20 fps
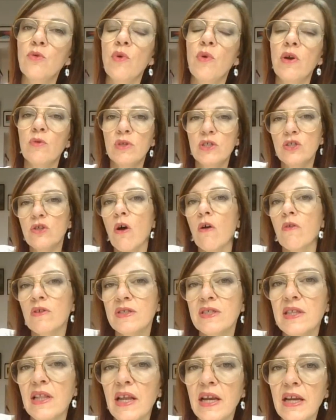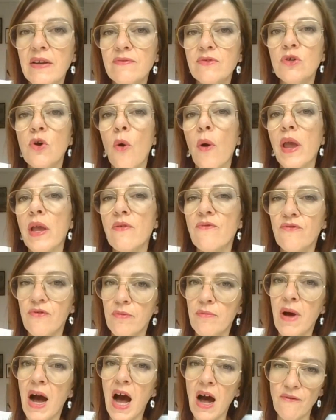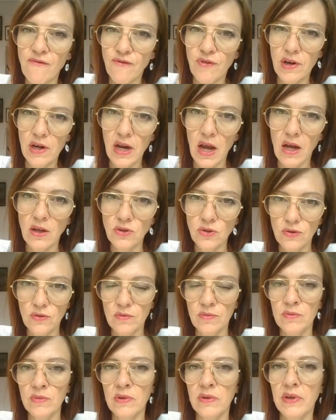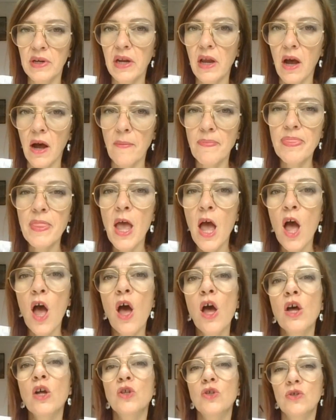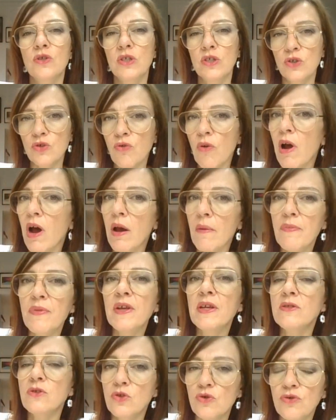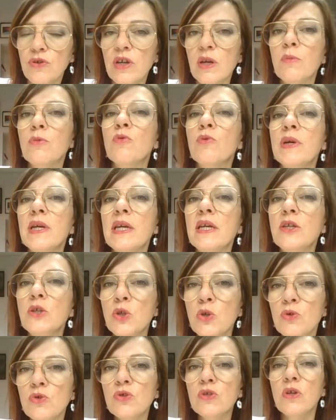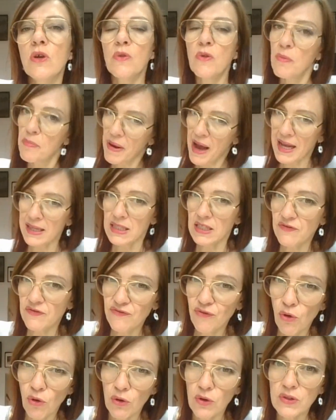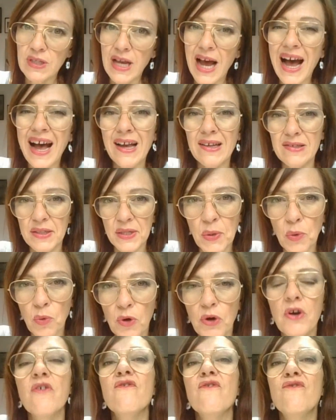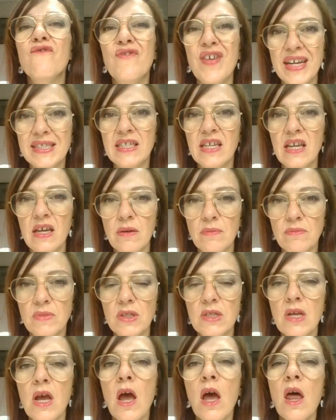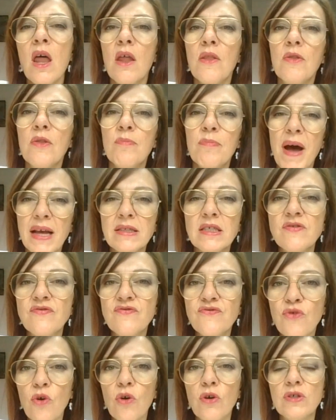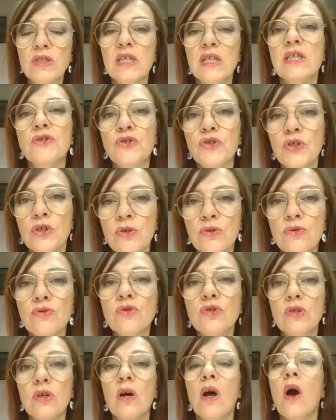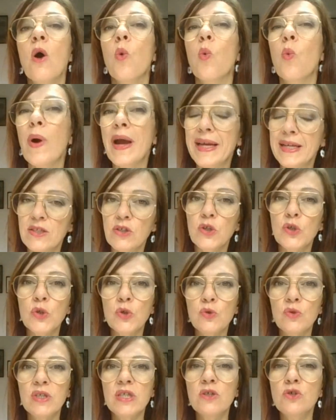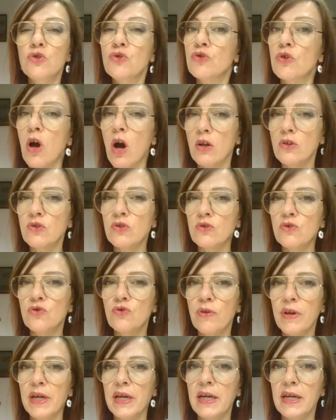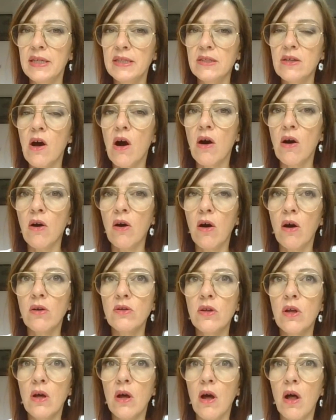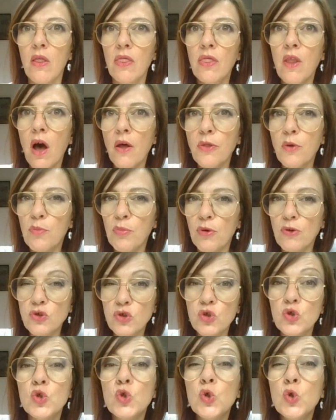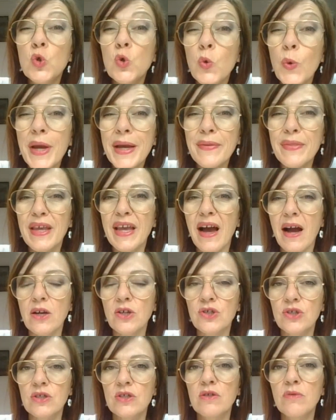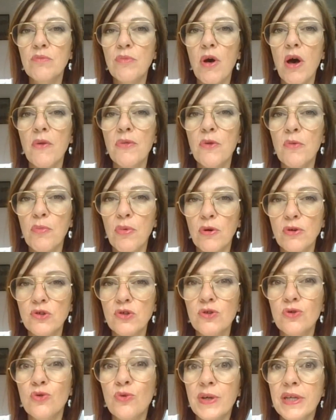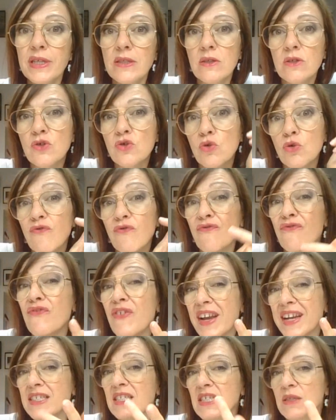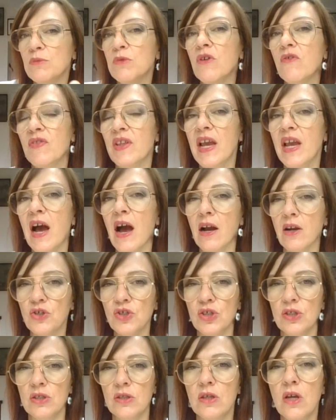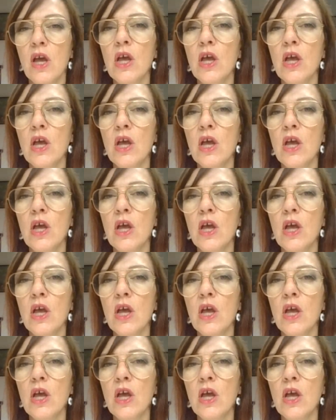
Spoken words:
when we saw the slaves going from Africa to America. To describe this trip, we used the passive voice as were victims. The passive voice is used when you need to concentrate on not the person doing the action, but the person who is a sort of victim of the action.